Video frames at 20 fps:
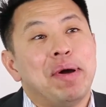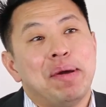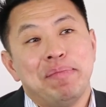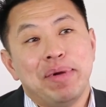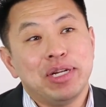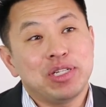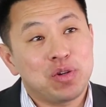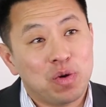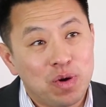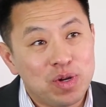My
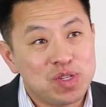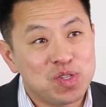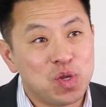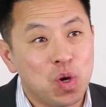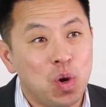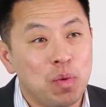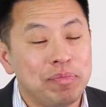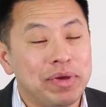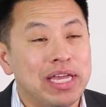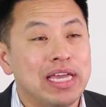mentor always
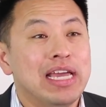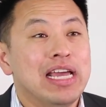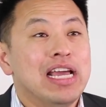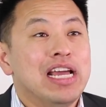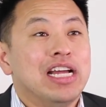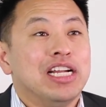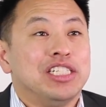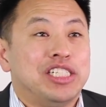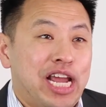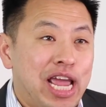told me,
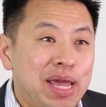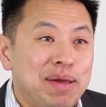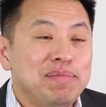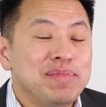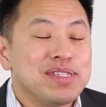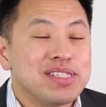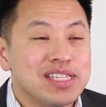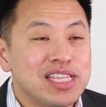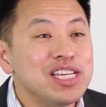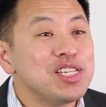
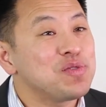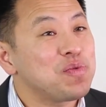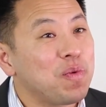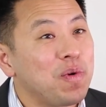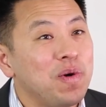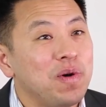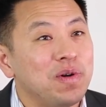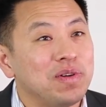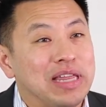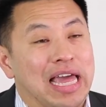James, this
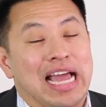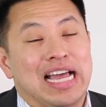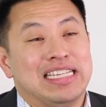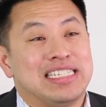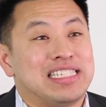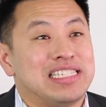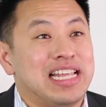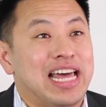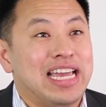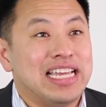world
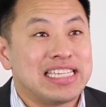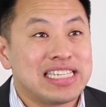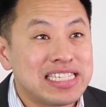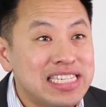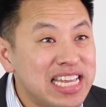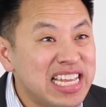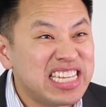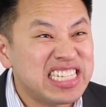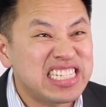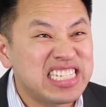has like
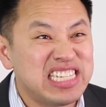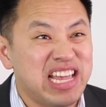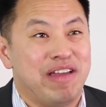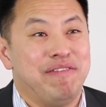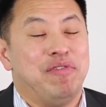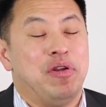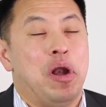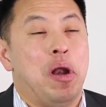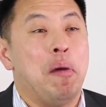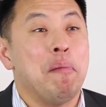
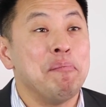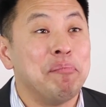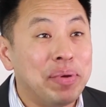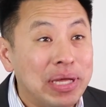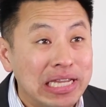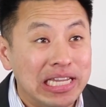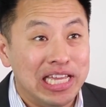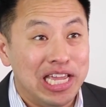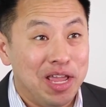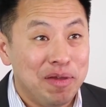6-7
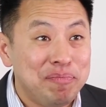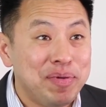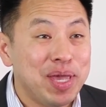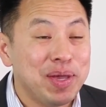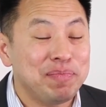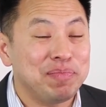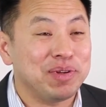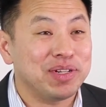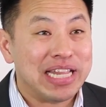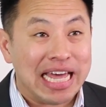billion
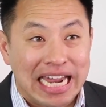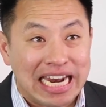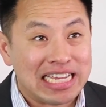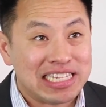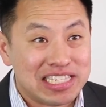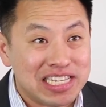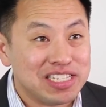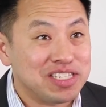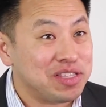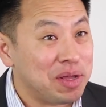people that
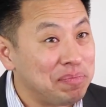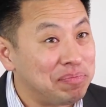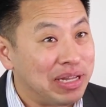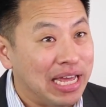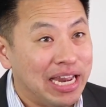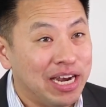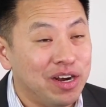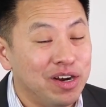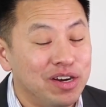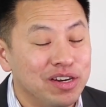exist on
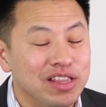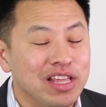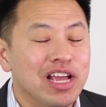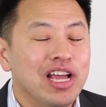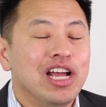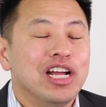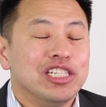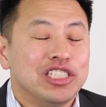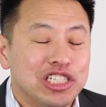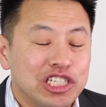planet Earth.
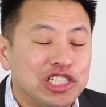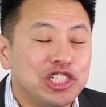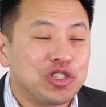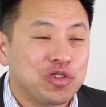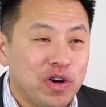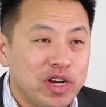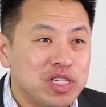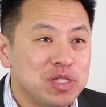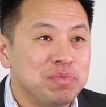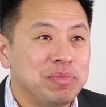Just
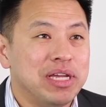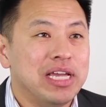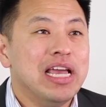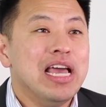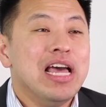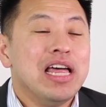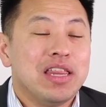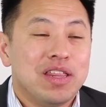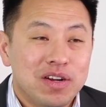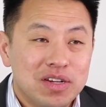trust me.
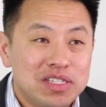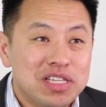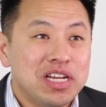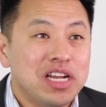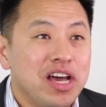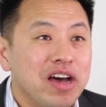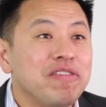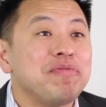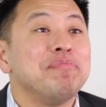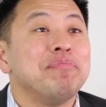There's
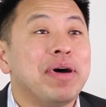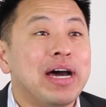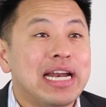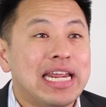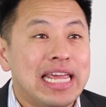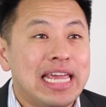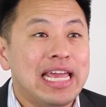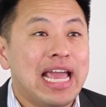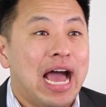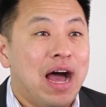enough
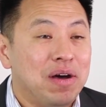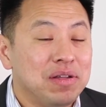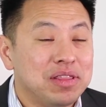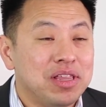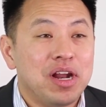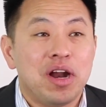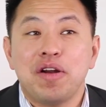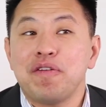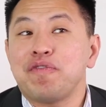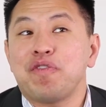money out
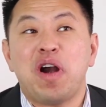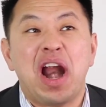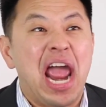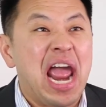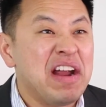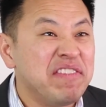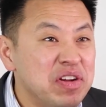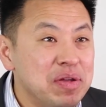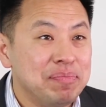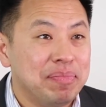there for
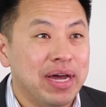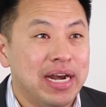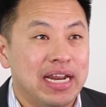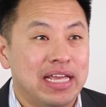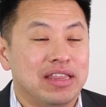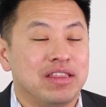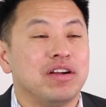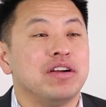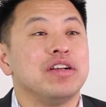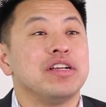
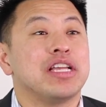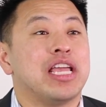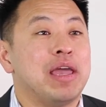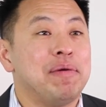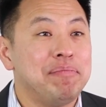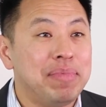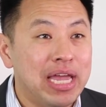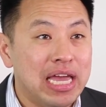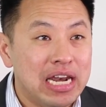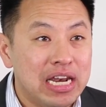everybody. There
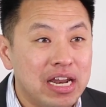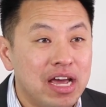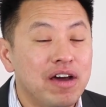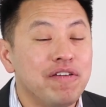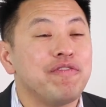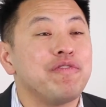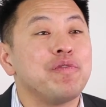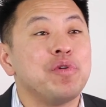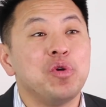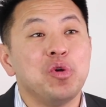can be
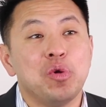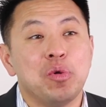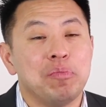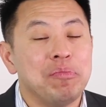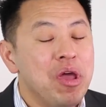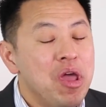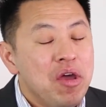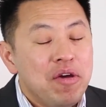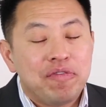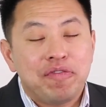enough
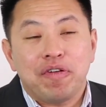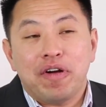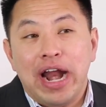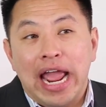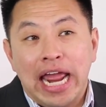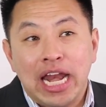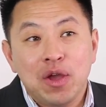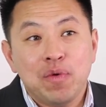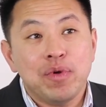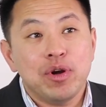room
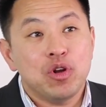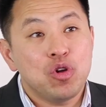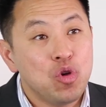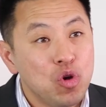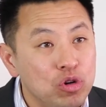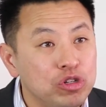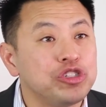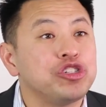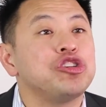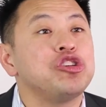for anyone
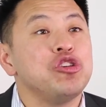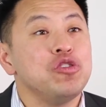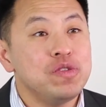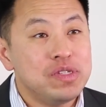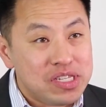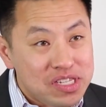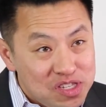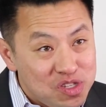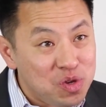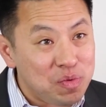who
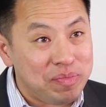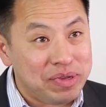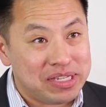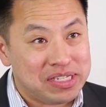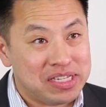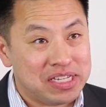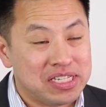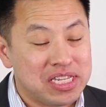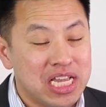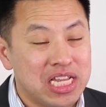chooses to be
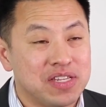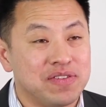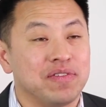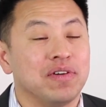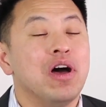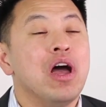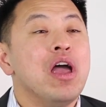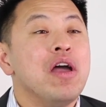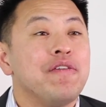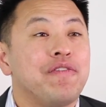
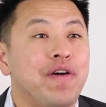successful.